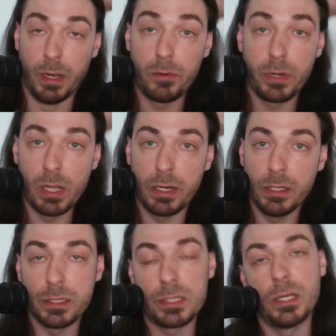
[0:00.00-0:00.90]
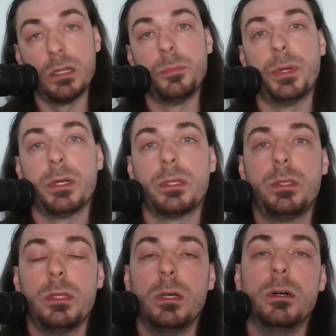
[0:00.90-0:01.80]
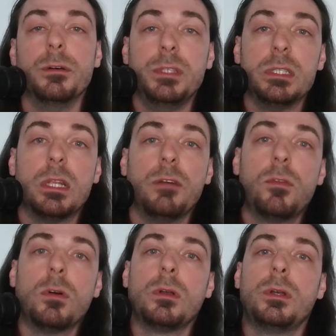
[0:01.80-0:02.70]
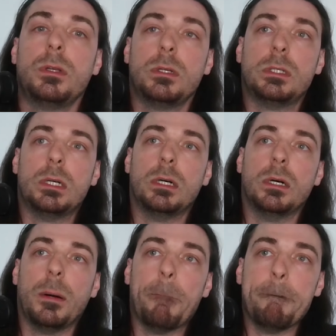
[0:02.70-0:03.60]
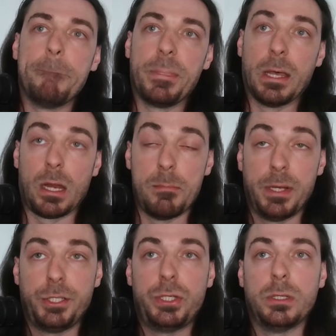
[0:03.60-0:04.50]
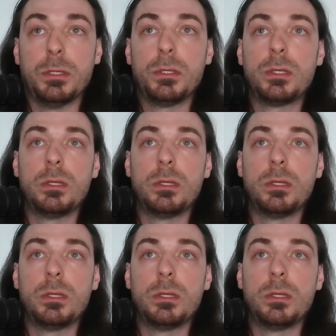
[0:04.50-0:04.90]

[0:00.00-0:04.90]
regarding the second part of this devlog that I mentioned,